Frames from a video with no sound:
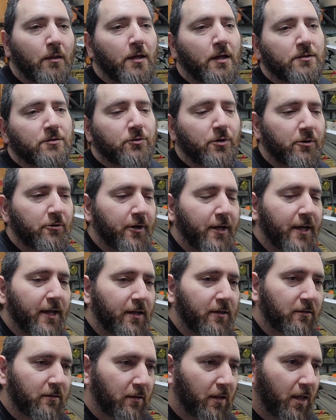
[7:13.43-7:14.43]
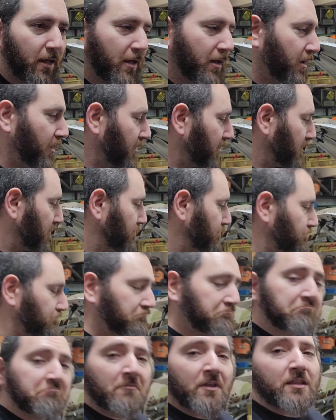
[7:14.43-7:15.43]
that's where we're at, and
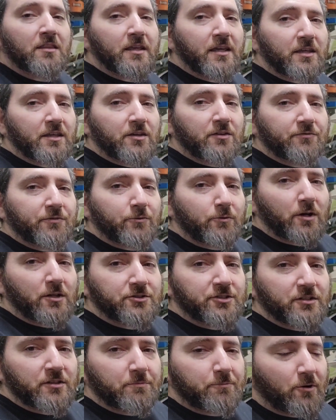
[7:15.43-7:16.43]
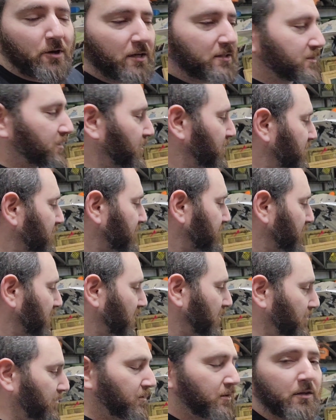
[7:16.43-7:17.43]
thank you for watching the process of
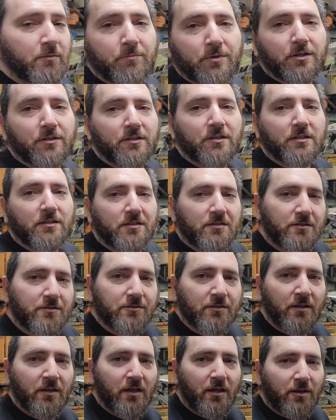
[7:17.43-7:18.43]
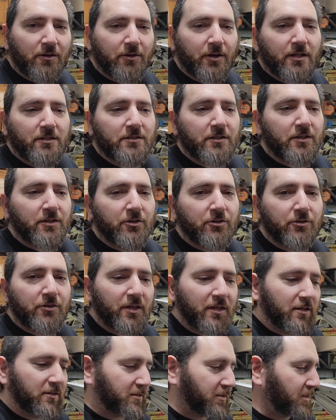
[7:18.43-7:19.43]
me building this crazy
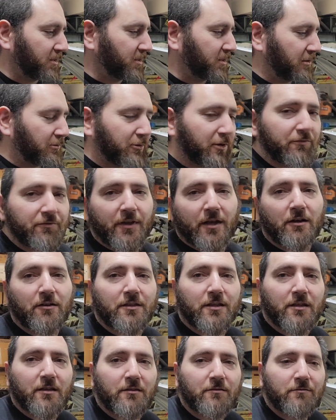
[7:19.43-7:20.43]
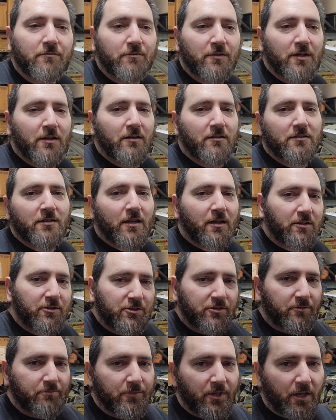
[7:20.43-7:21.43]
kooky 63 Falcon /
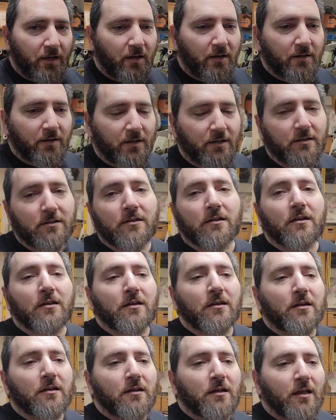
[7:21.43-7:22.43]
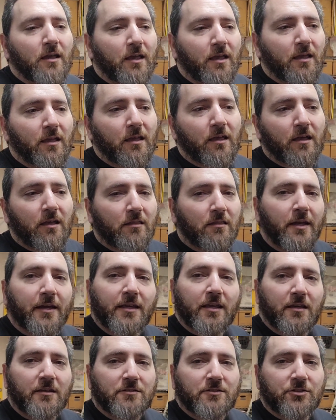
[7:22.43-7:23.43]
Miata, and
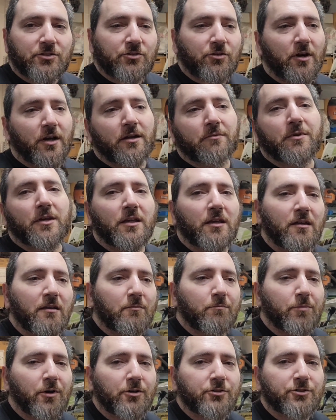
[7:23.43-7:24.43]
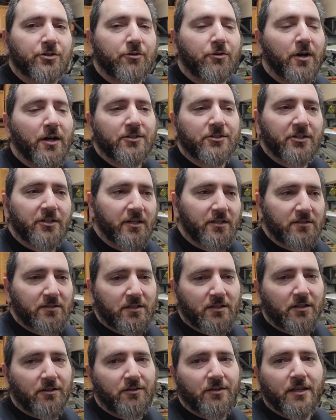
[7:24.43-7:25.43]
liking, subscribing, post your
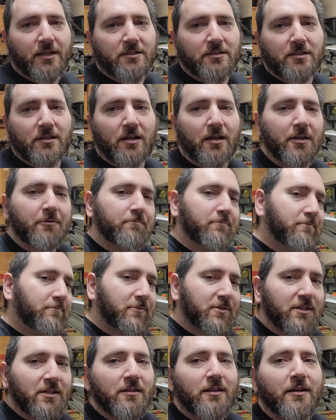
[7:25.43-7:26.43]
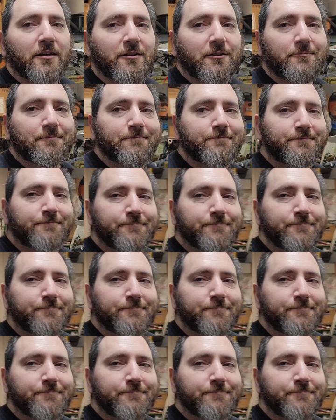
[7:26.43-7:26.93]
questions. Till next time, see you later.